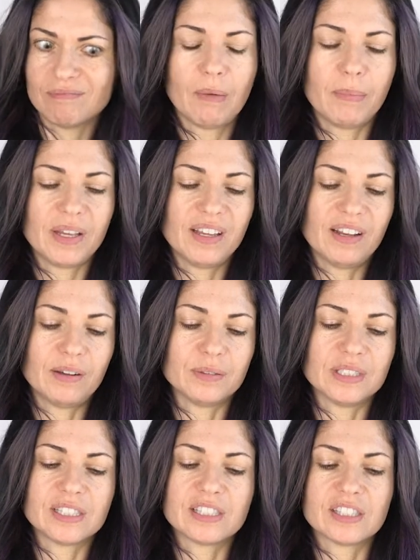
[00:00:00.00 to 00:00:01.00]
but you know,
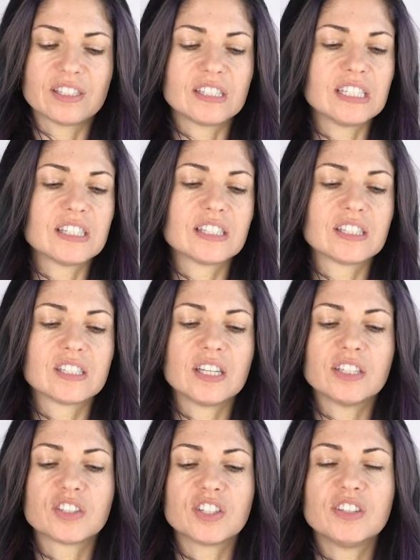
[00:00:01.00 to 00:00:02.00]
it's just,
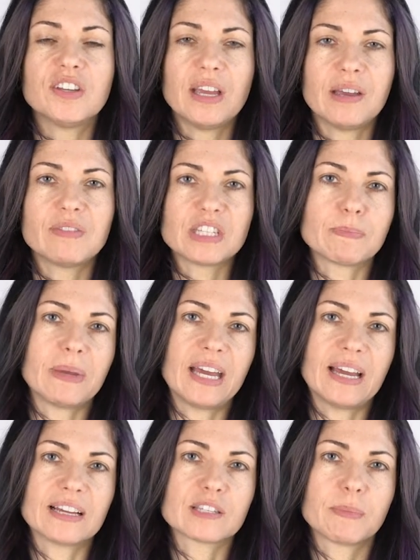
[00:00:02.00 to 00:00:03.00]
it's good to have these
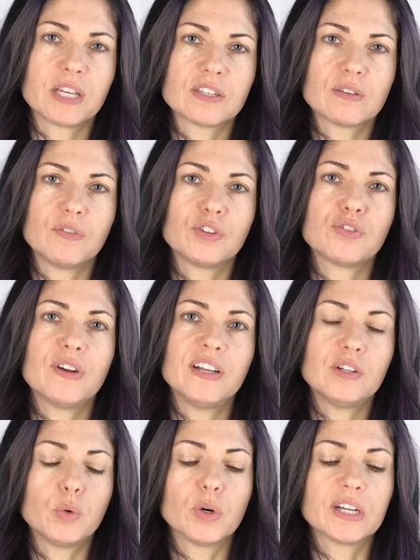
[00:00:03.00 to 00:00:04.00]
bags, because if you're trying
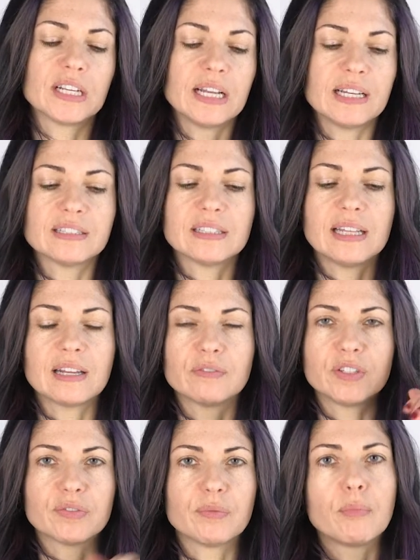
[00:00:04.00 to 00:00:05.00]
to organize a lot of
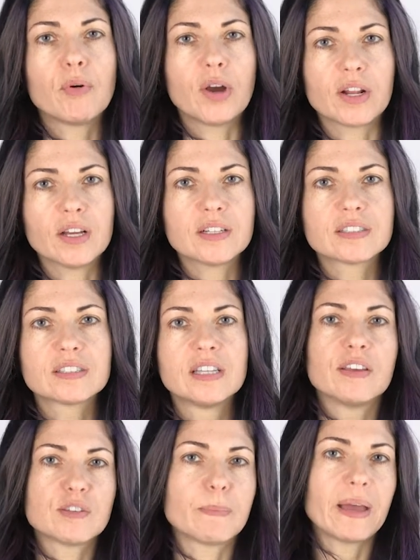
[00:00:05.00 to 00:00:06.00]
different products,
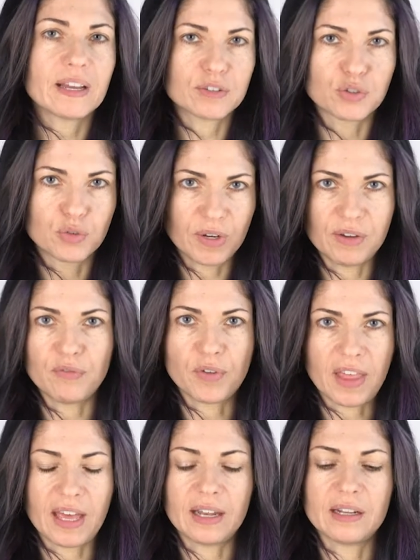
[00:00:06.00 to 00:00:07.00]
these bags are great for that.